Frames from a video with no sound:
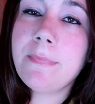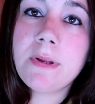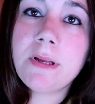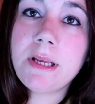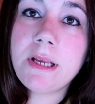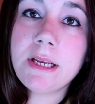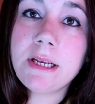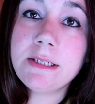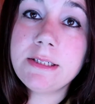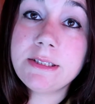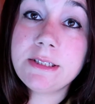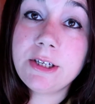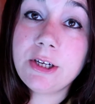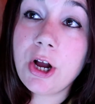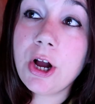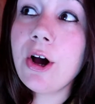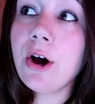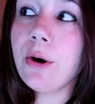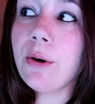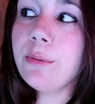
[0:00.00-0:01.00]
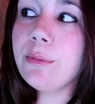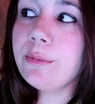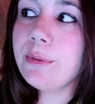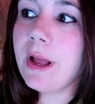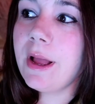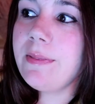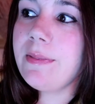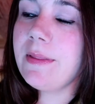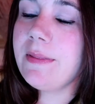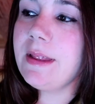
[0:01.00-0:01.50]
He didn't go.
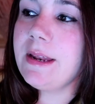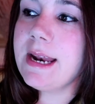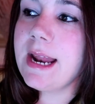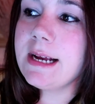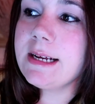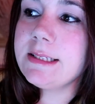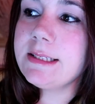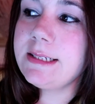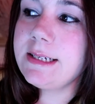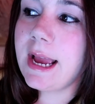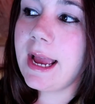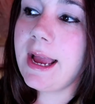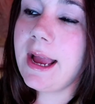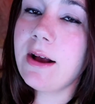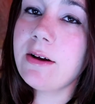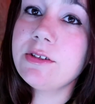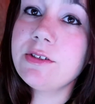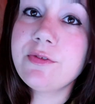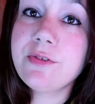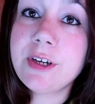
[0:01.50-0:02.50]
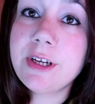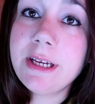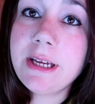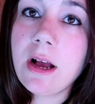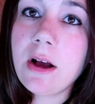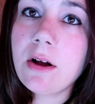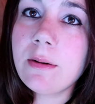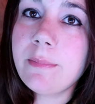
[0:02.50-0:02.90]
And then the next day I was freaking out.